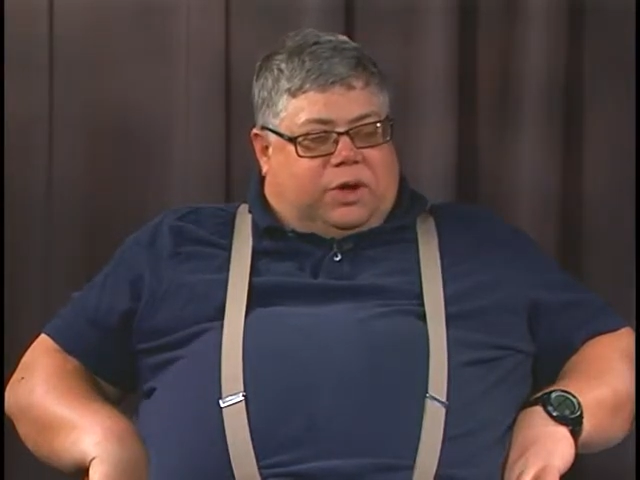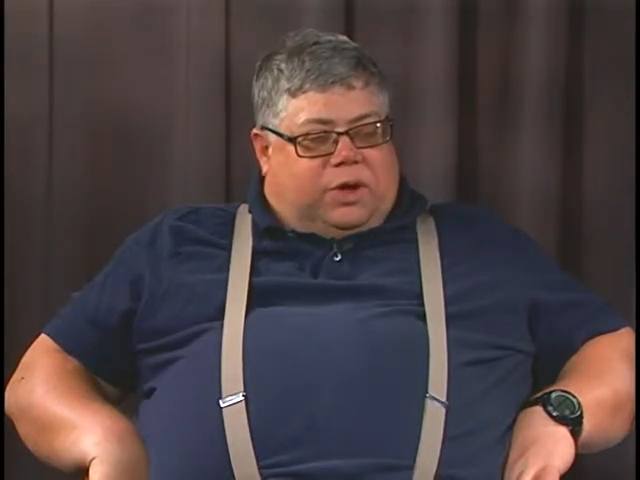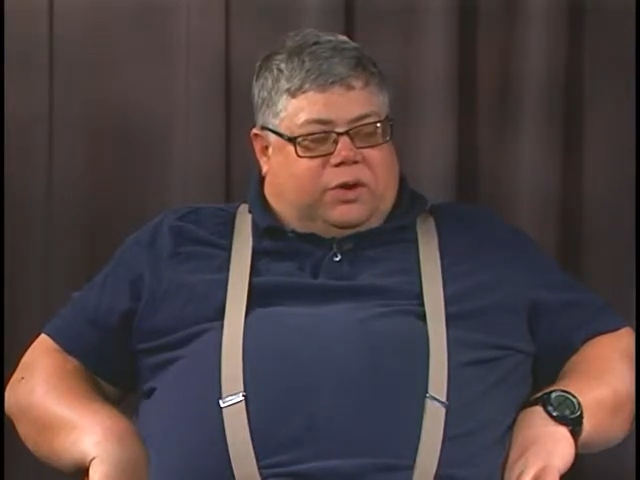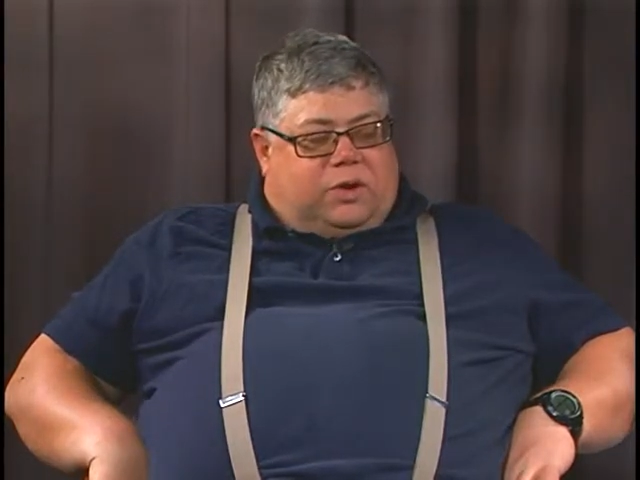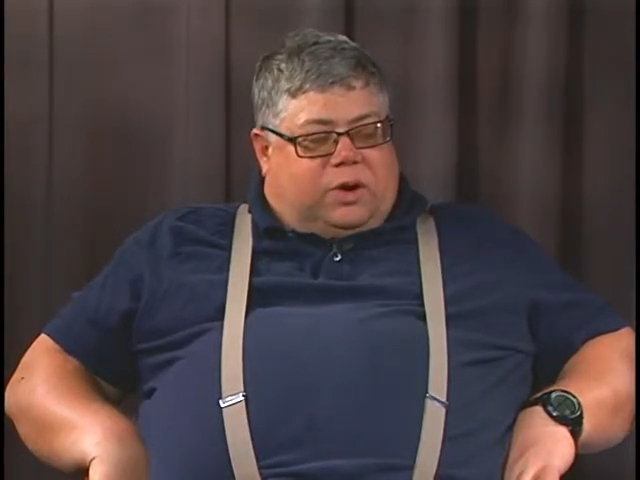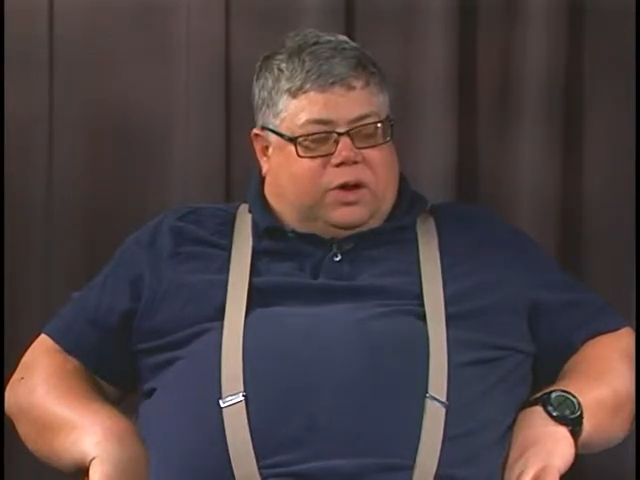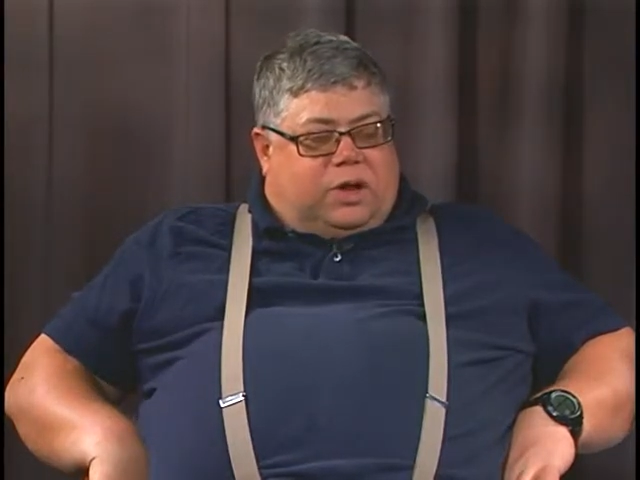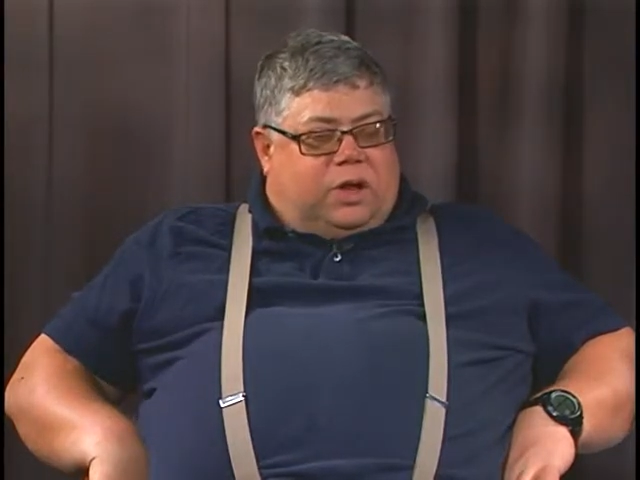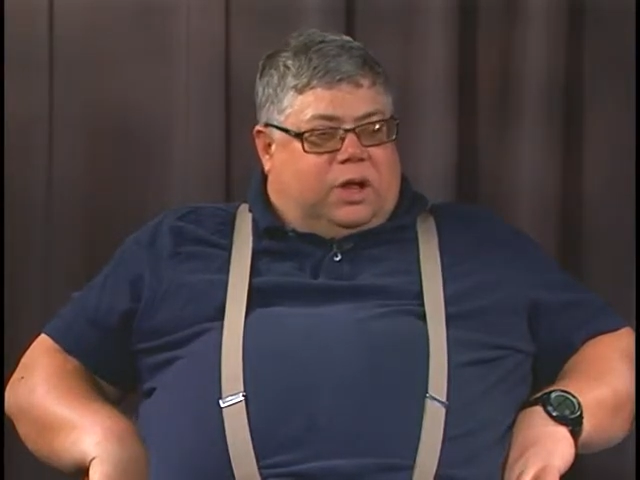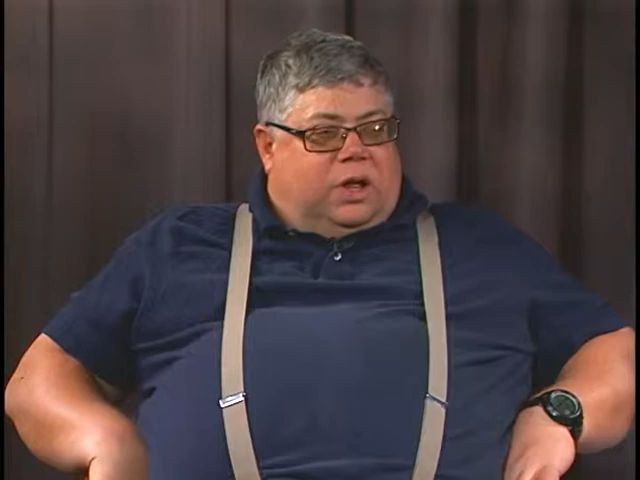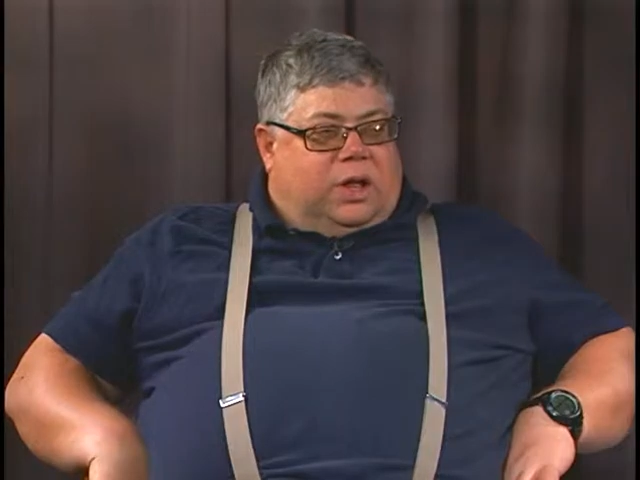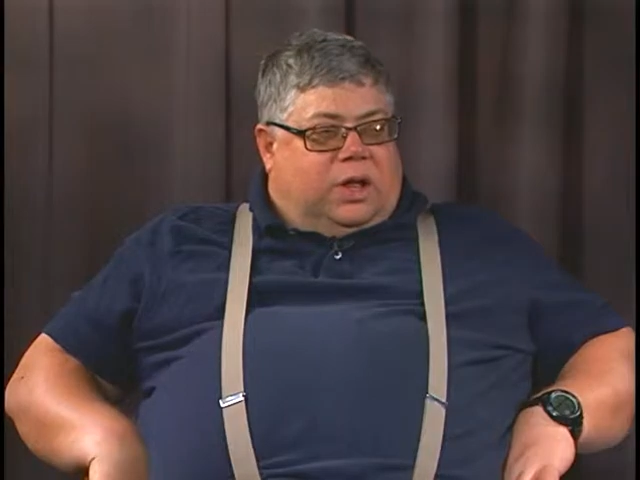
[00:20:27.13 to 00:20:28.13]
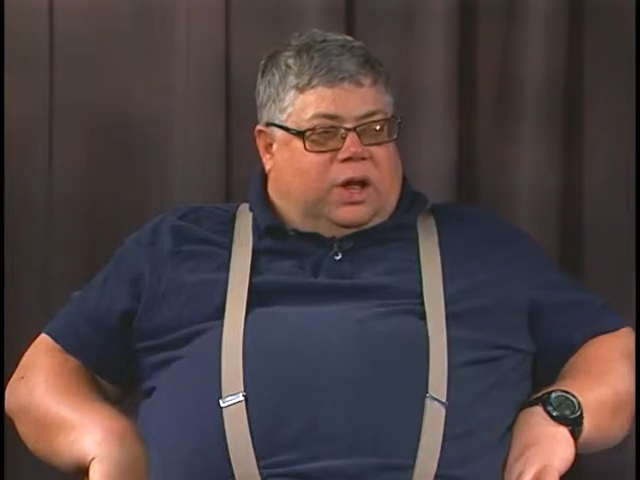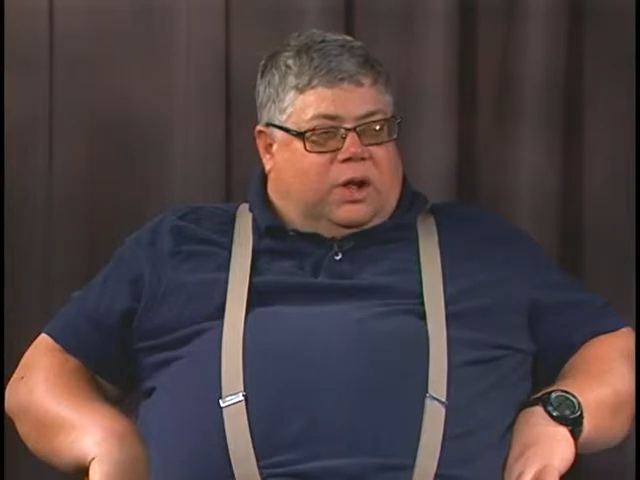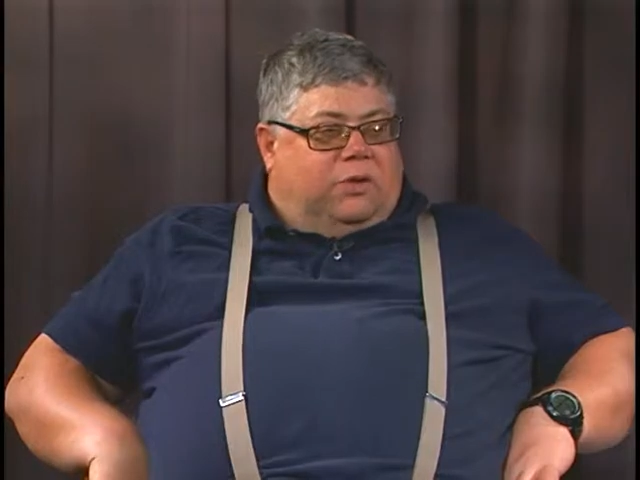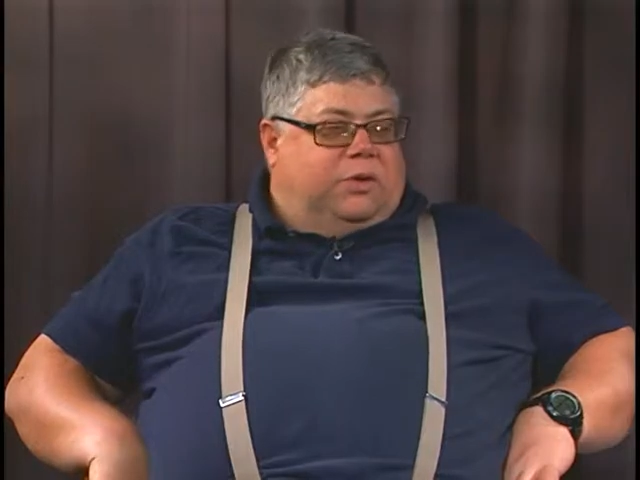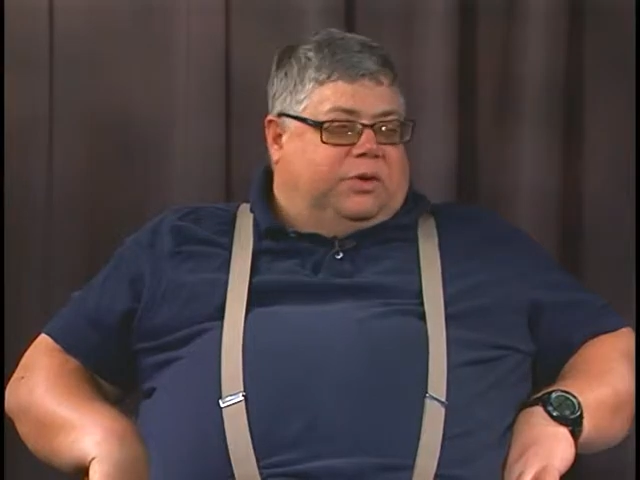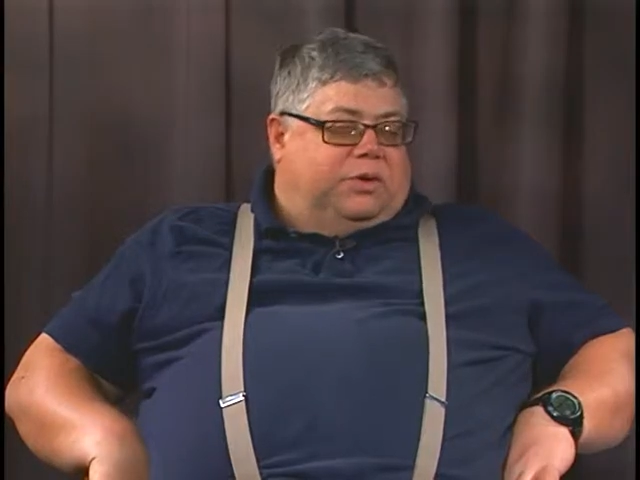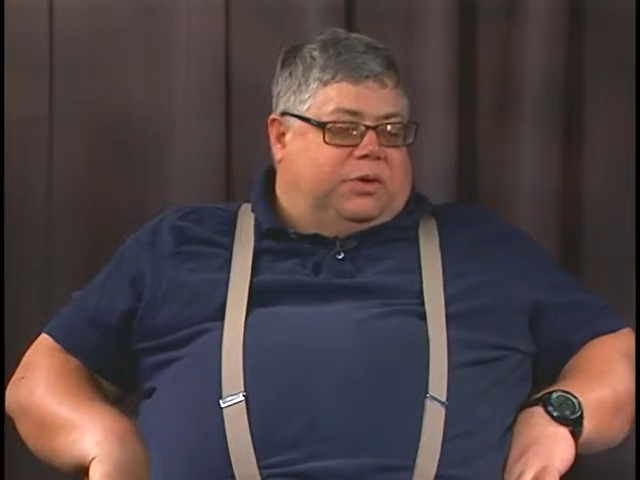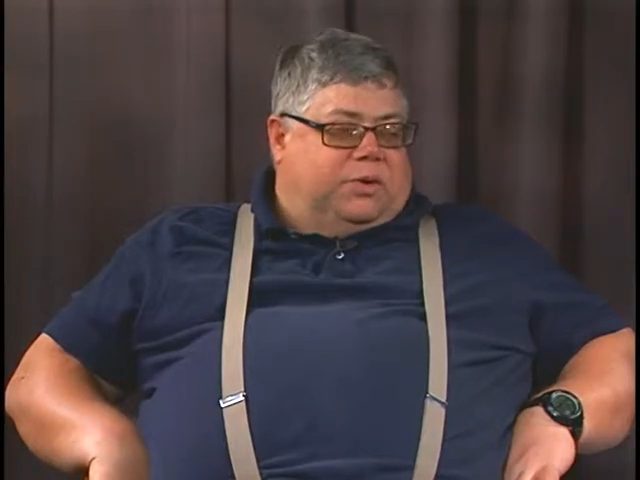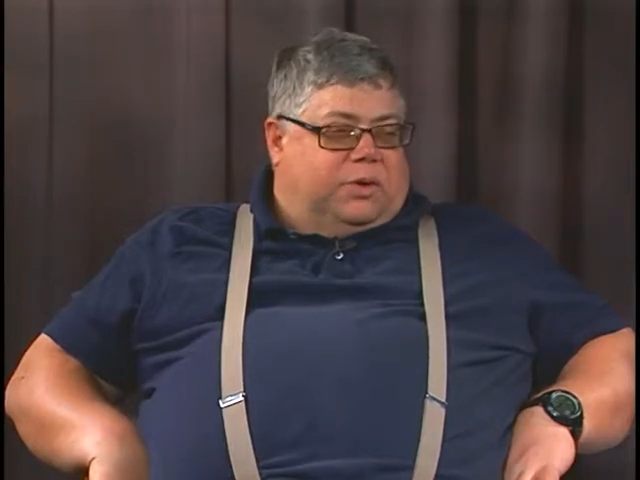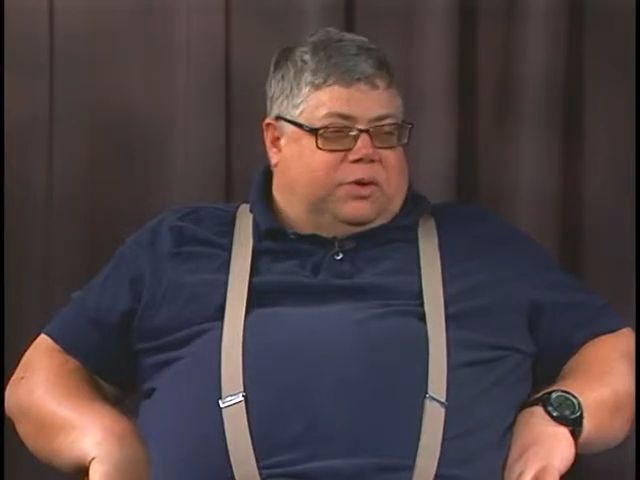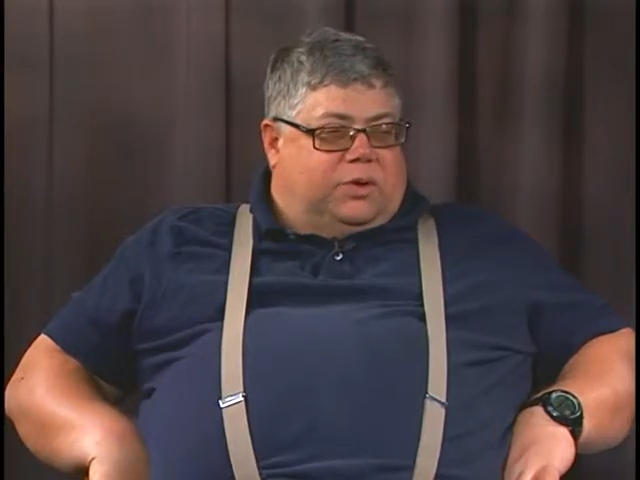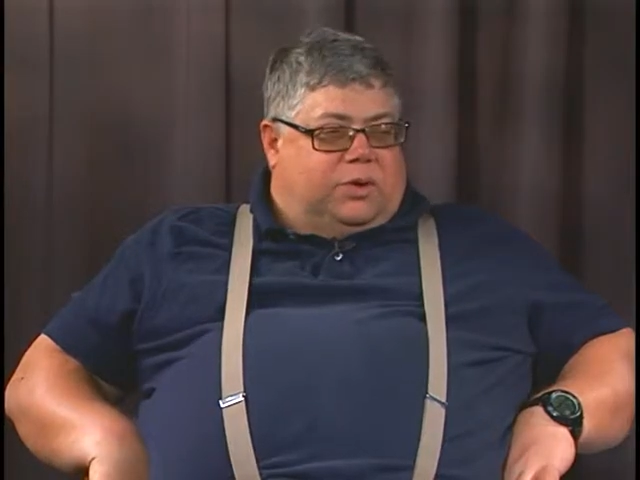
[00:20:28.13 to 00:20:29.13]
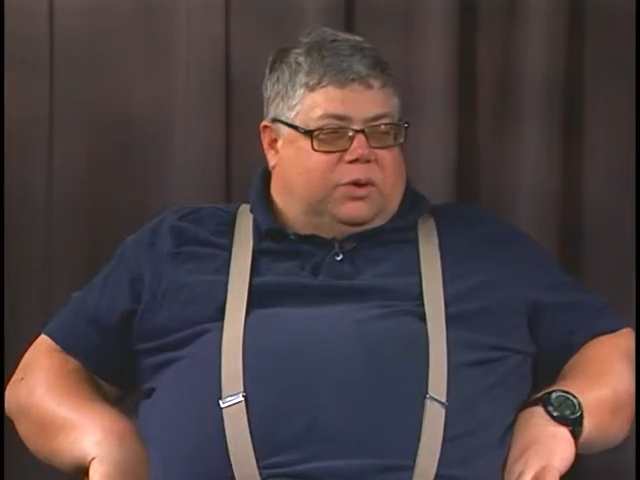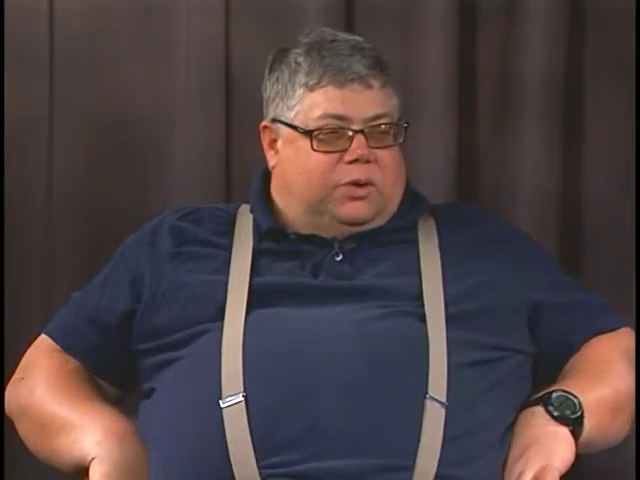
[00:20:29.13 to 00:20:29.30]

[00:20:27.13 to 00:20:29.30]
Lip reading: to get dog health insurance?